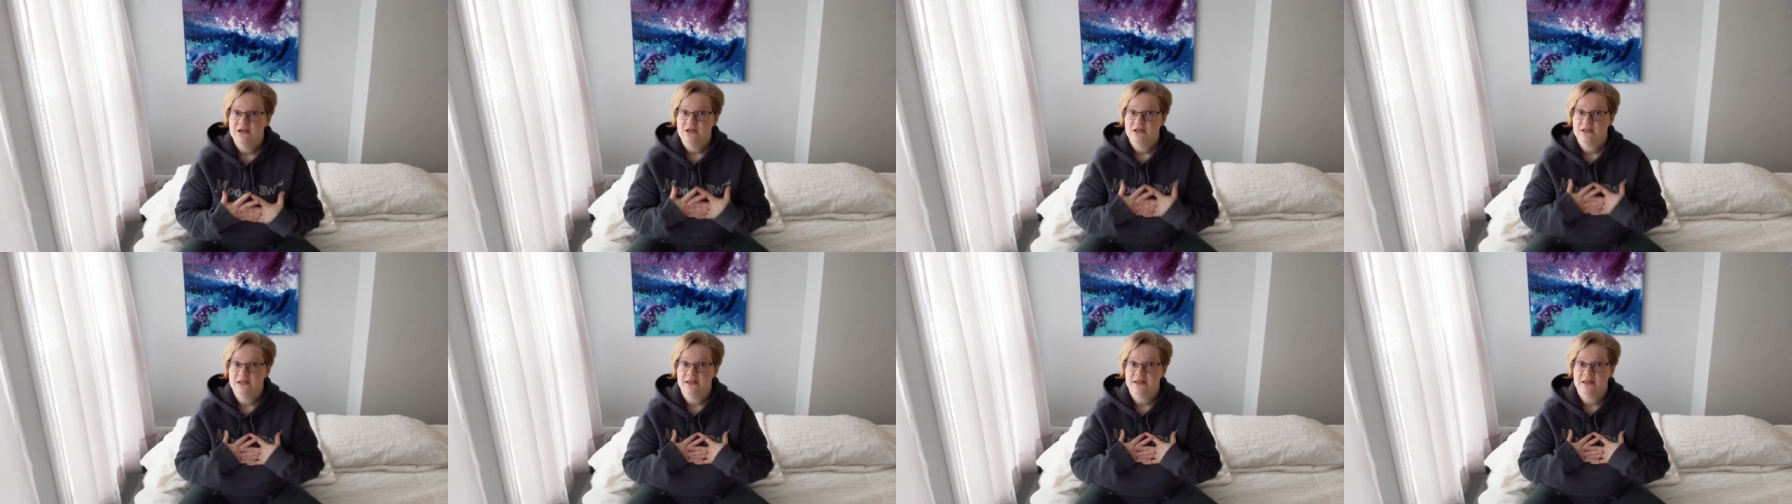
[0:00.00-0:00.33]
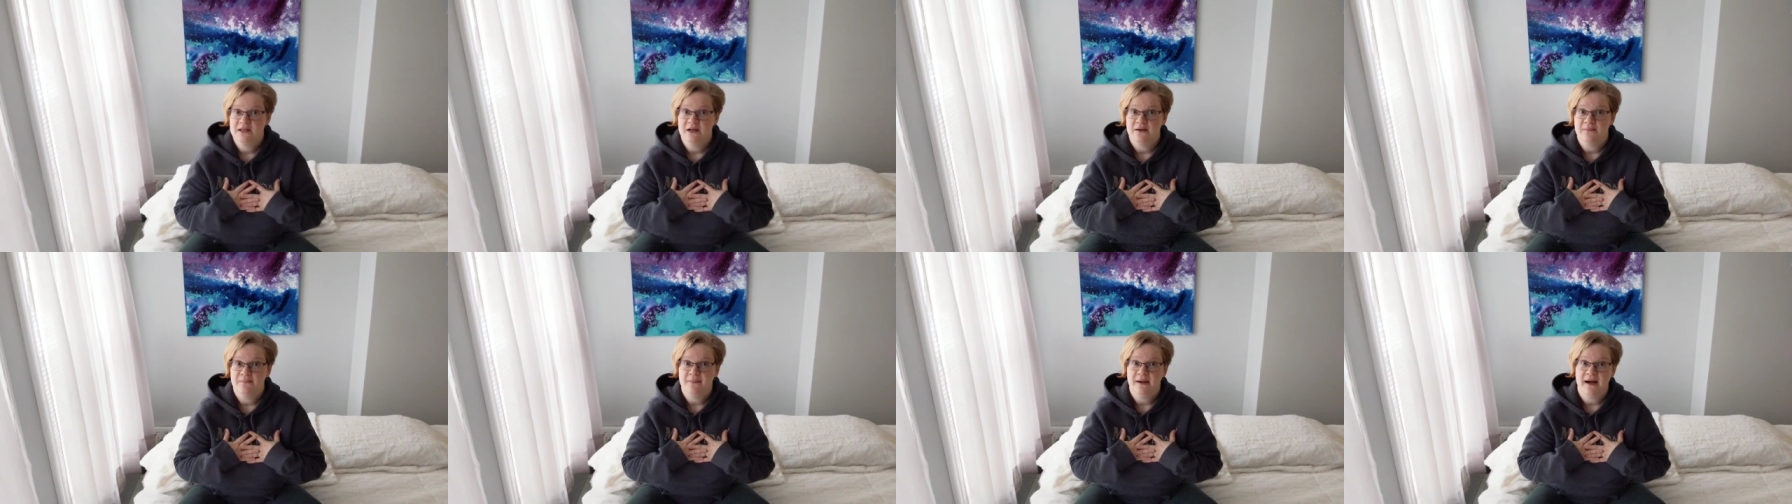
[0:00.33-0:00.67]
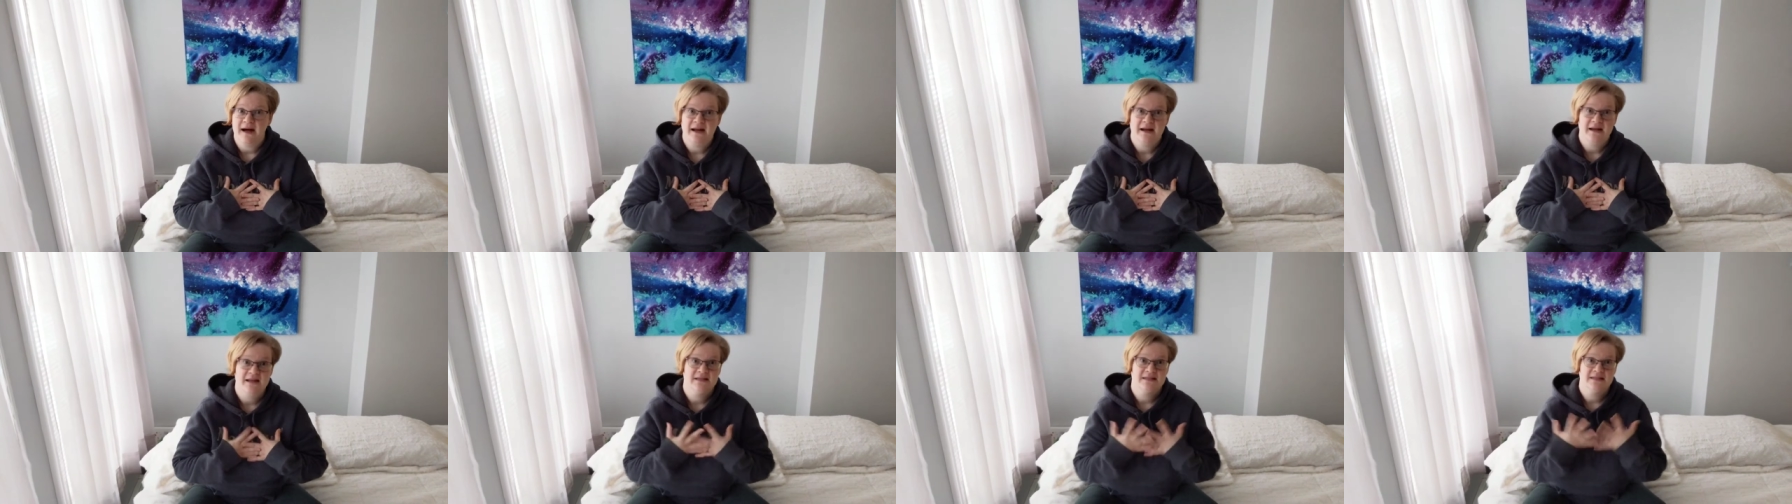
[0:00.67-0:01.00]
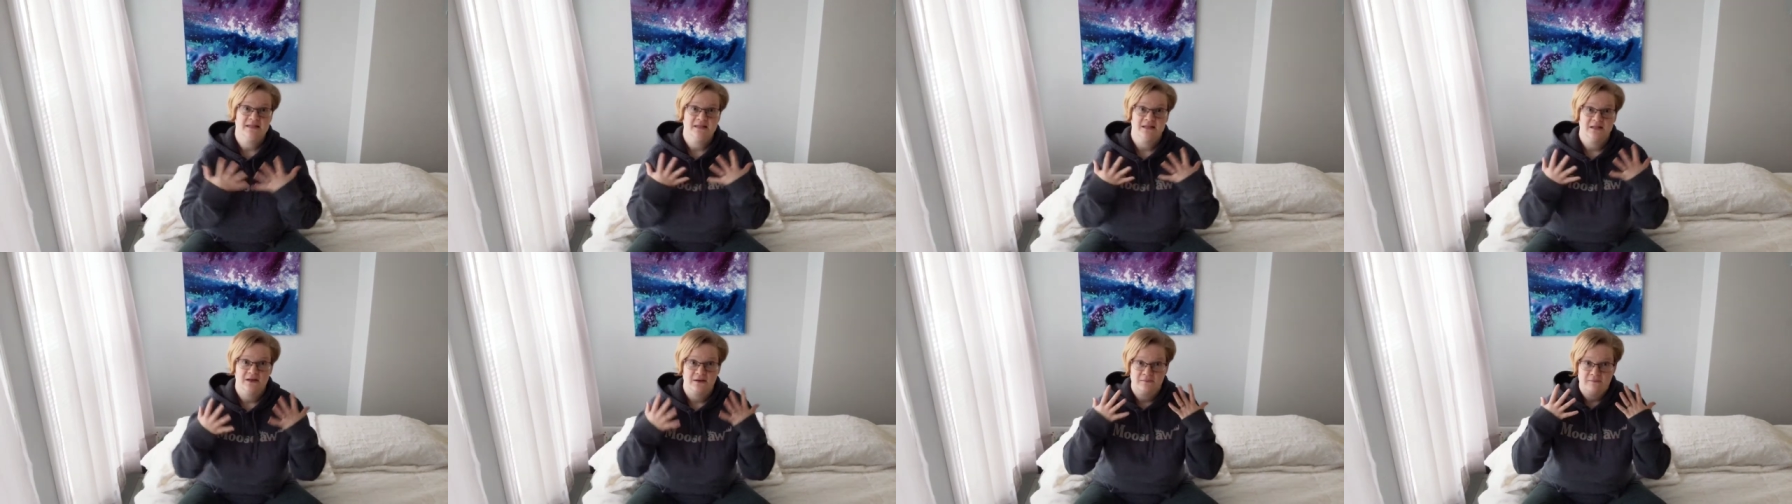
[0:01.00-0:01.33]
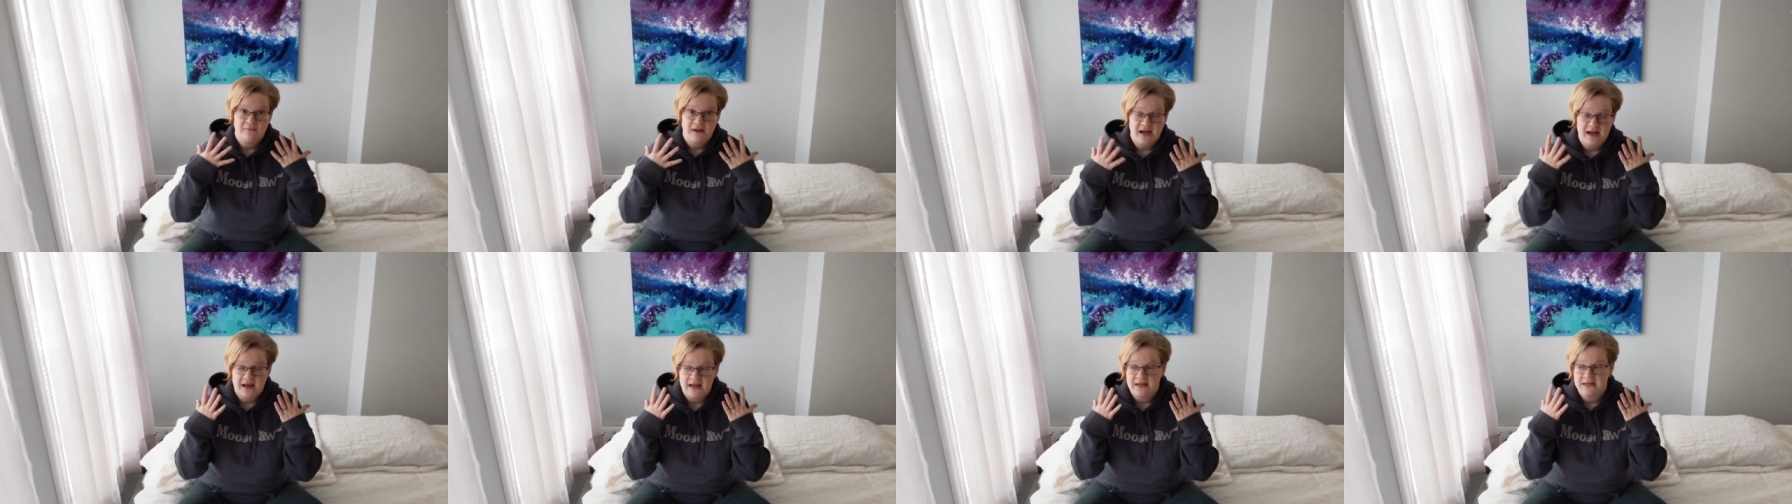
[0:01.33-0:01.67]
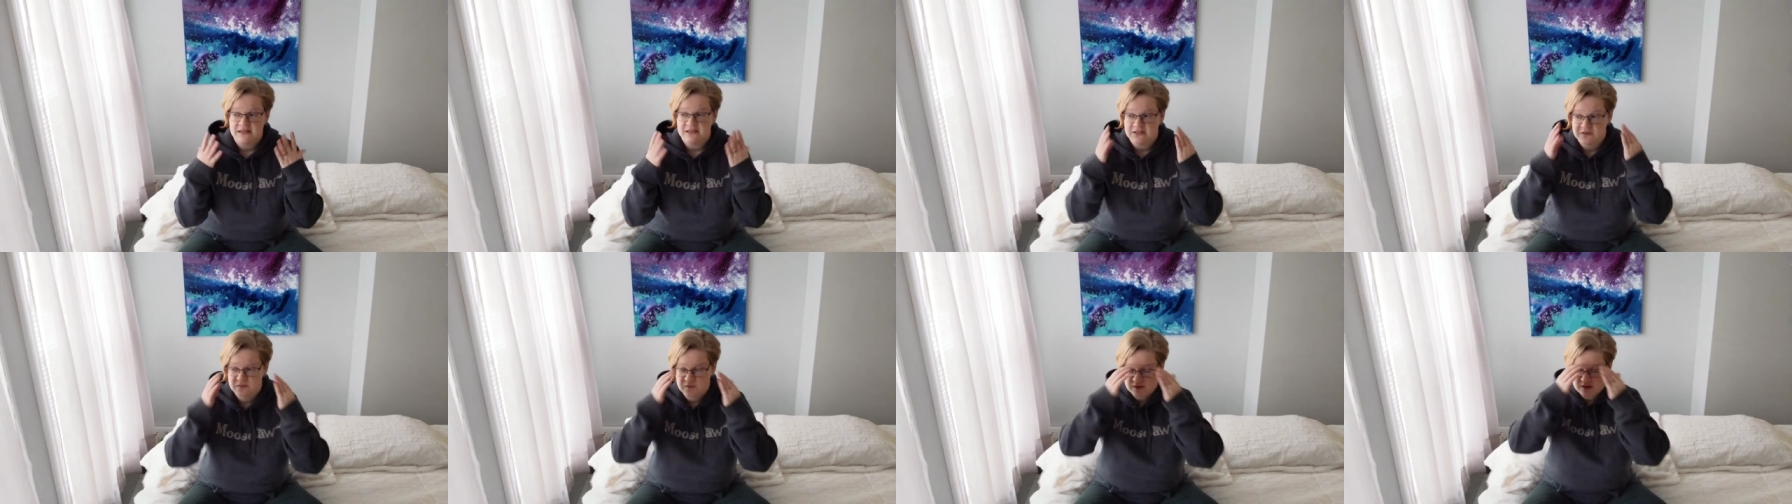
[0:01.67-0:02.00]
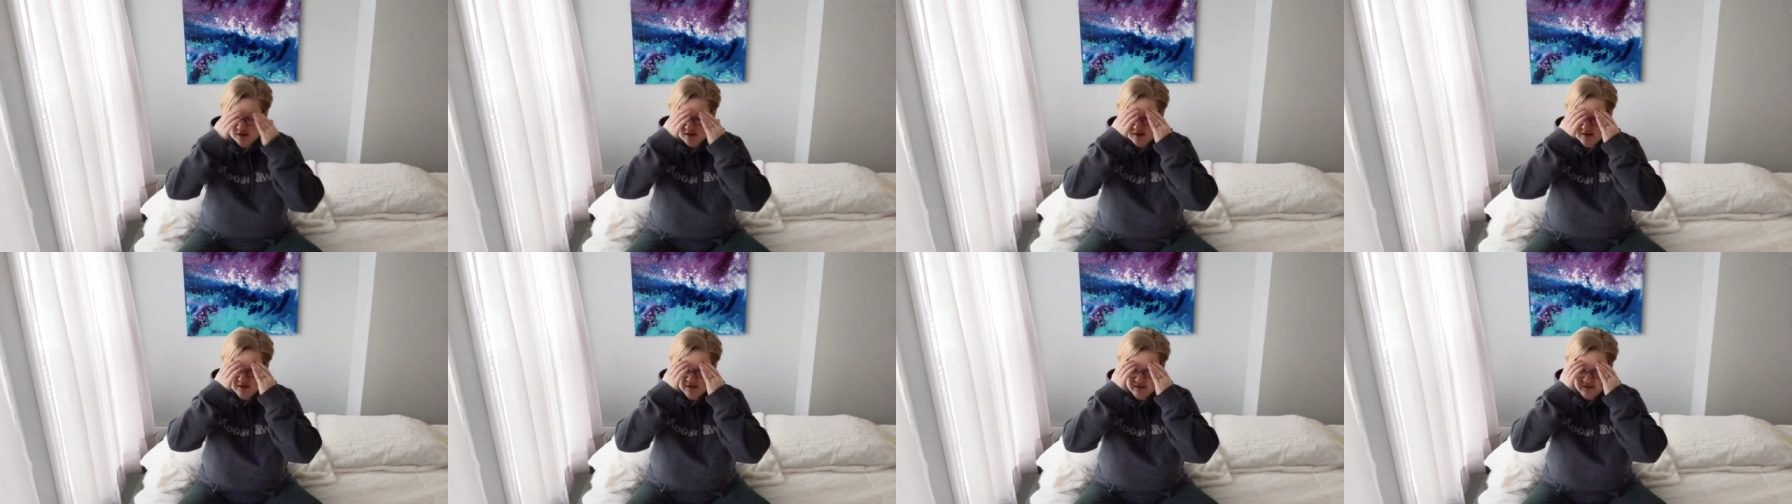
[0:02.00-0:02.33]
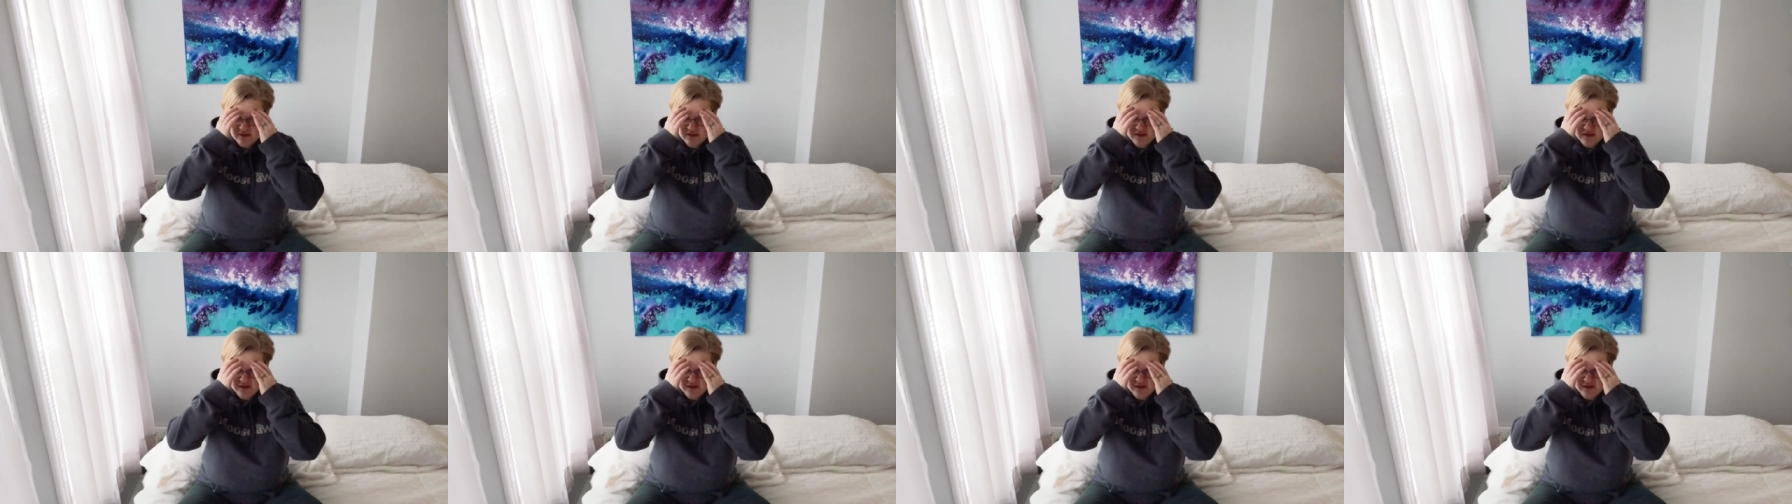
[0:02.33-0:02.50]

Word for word: in their bodies and their minds with